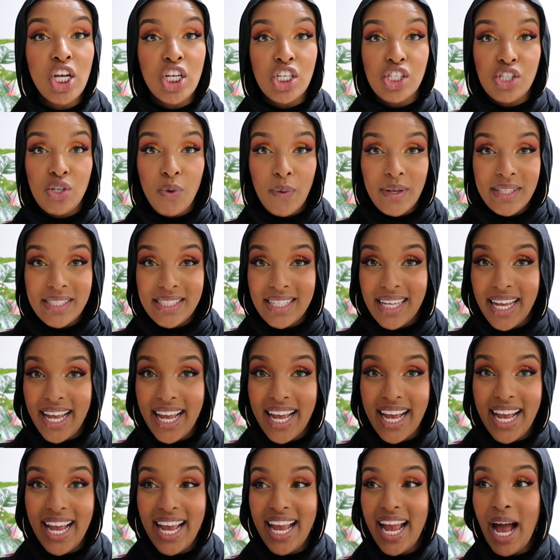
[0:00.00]
So it's
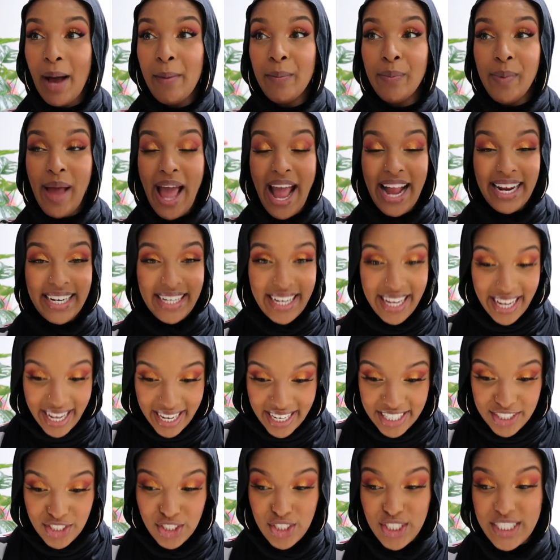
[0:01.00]
like a magnet
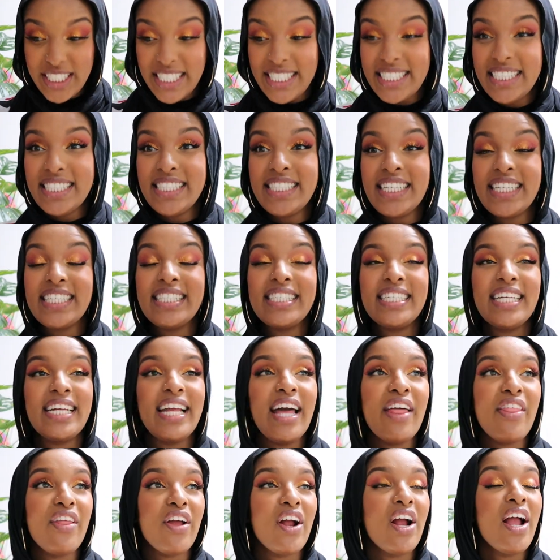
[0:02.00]
and it just like sticks
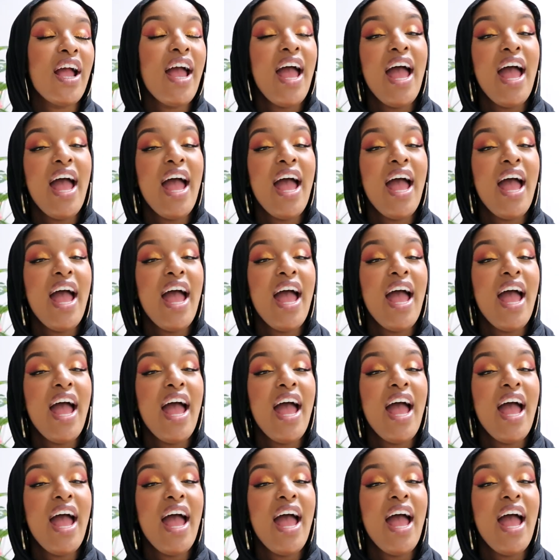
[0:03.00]
together.